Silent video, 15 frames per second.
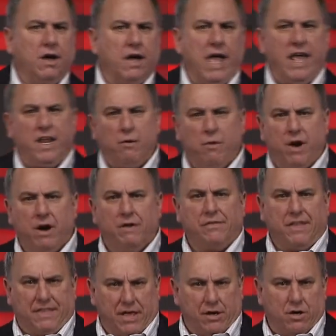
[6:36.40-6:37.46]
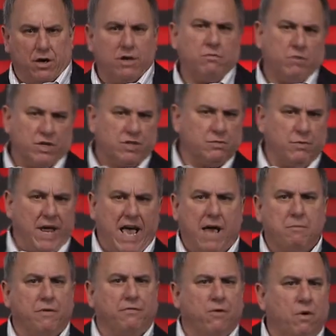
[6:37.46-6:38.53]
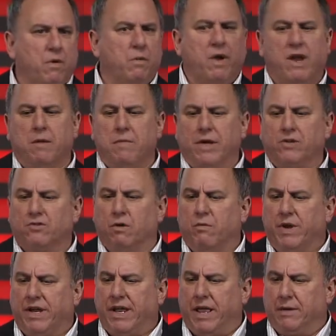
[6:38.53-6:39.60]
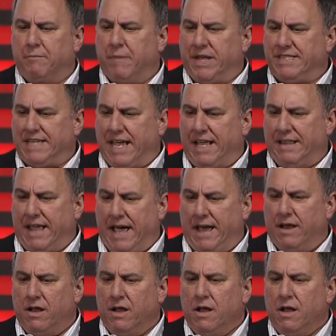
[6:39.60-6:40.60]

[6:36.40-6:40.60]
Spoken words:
anywhere that they could, which we had before. We wanted to make sure we maintain that.